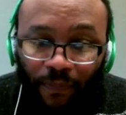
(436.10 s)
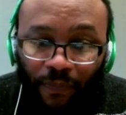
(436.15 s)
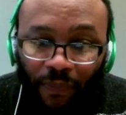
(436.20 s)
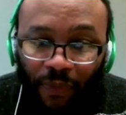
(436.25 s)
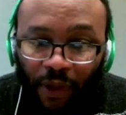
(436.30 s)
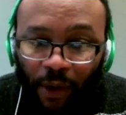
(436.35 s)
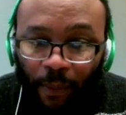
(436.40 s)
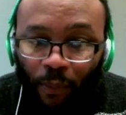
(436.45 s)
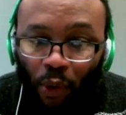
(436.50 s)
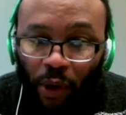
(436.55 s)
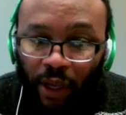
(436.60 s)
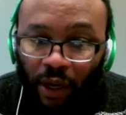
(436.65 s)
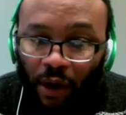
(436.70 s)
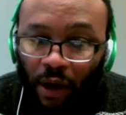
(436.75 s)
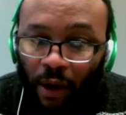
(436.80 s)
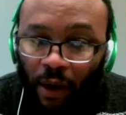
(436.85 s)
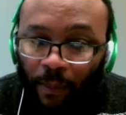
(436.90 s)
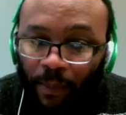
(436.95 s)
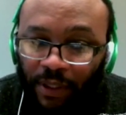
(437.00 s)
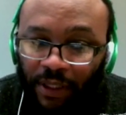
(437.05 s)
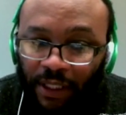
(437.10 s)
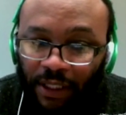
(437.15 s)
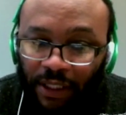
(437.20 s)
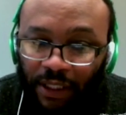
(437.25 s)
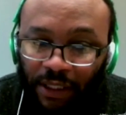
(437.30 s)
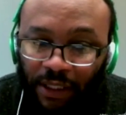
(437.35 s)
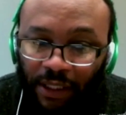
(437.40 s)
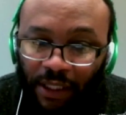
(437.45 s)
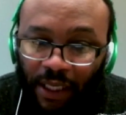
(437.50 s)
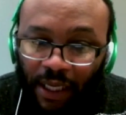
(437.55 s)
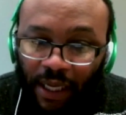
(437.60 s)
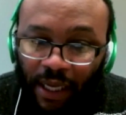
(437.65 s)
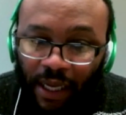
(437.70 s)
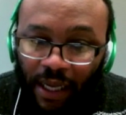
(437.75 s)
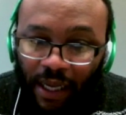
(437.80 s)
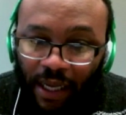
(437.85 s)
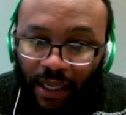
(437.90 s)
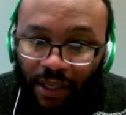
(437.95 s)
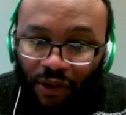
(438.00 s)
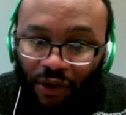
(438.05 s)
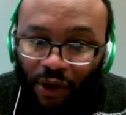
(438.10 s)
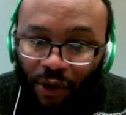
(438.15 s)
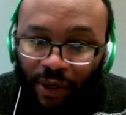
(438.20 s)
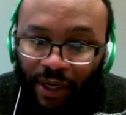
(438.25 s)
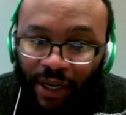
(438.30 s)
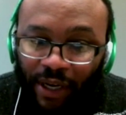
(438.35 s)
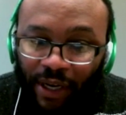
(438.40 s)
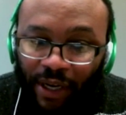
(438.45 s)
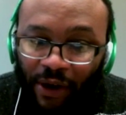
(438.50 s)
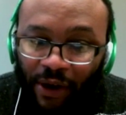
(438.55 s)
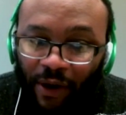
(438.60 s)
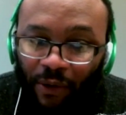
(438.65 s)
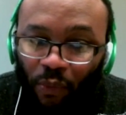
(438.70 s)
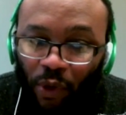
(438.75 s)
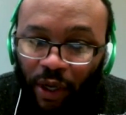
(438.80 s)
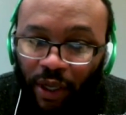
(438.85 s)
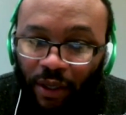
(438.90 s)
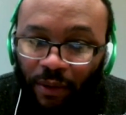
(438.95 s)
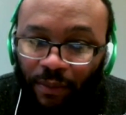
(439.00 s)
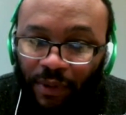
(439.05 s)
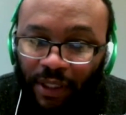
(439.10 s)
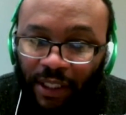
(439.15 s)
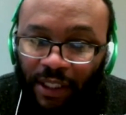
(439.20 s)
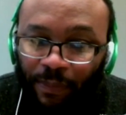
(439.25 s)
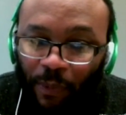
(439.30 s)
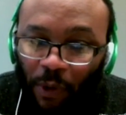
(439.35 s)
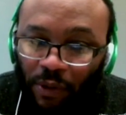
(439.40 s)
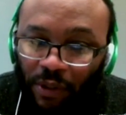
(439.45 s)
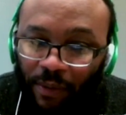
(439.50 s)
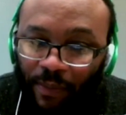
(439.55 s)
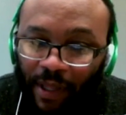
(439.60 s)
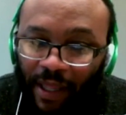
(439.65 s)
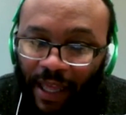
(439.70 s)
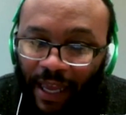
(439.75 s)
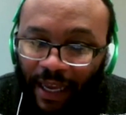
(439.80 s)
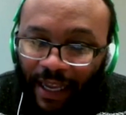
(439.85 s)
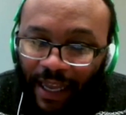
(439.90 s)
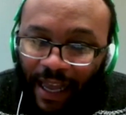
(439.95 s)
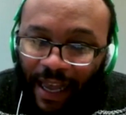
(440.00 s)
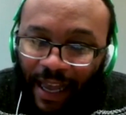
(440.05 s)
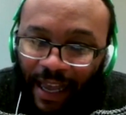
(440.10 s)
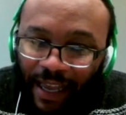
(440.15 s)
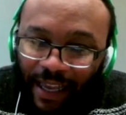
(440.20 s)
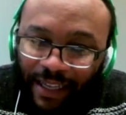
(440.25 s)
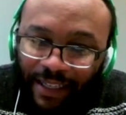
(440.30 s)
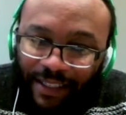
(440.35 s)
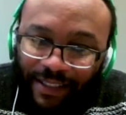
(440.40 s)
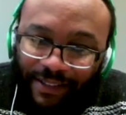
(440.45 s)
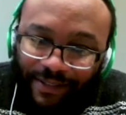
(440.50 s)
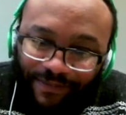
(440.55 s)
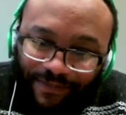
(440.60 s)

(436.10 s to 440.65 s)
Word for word: their point guard position, you know, Darren Williams is supposed to be that guy.